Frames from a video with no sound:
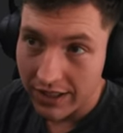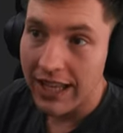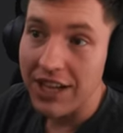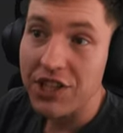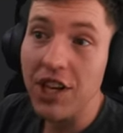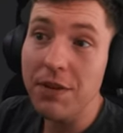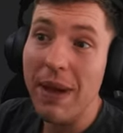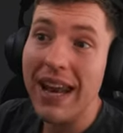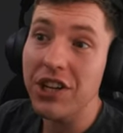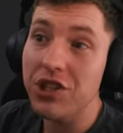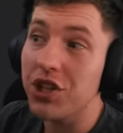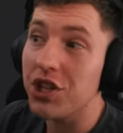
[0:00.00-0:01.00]
They did
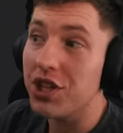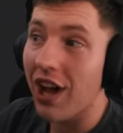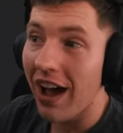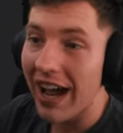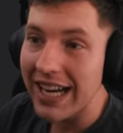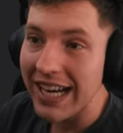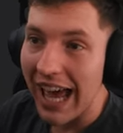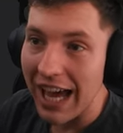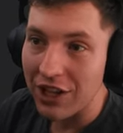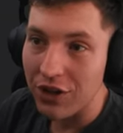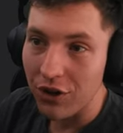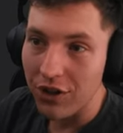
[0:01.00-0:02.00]
manage to sign
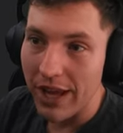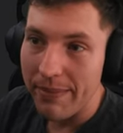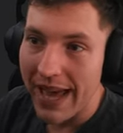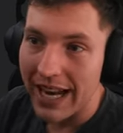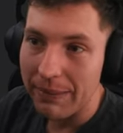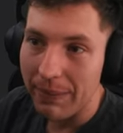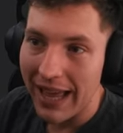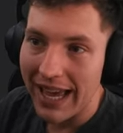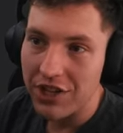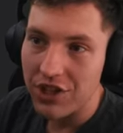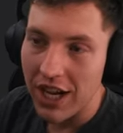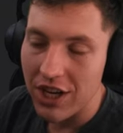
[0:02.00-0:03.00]
a good amount of
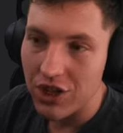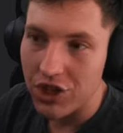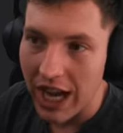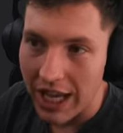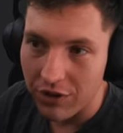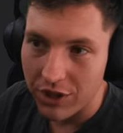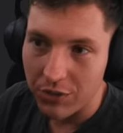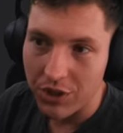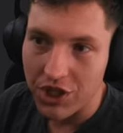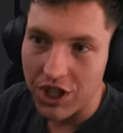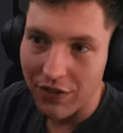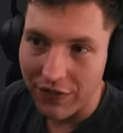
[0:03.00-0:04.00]
players in January,
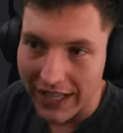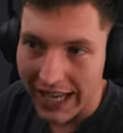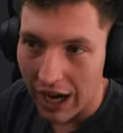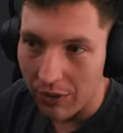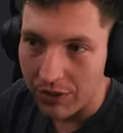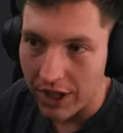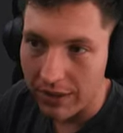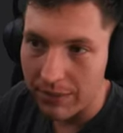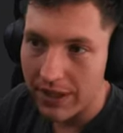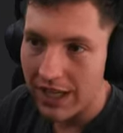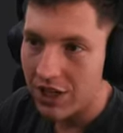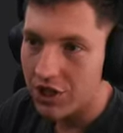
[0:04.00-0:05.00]
which definitely helped
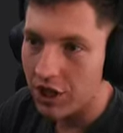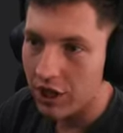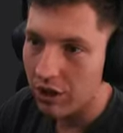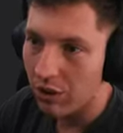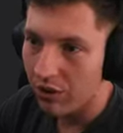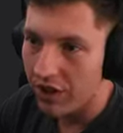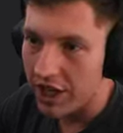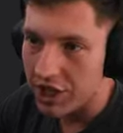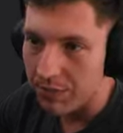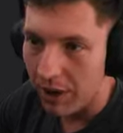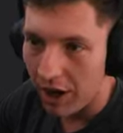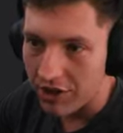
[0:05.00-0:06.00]
them secure their
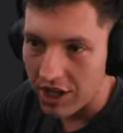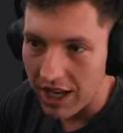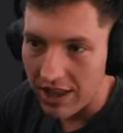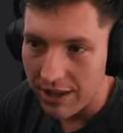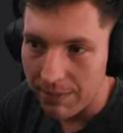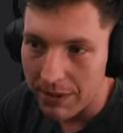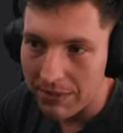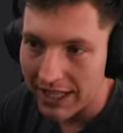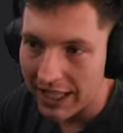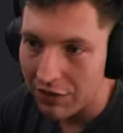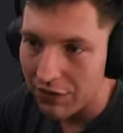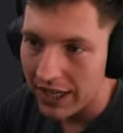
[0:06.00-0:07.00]
spot in the Premier
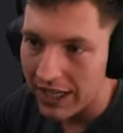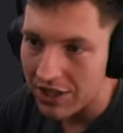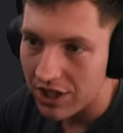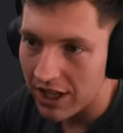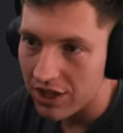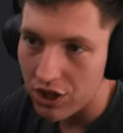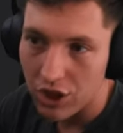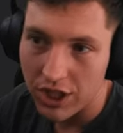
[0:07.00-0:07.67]
League for next season.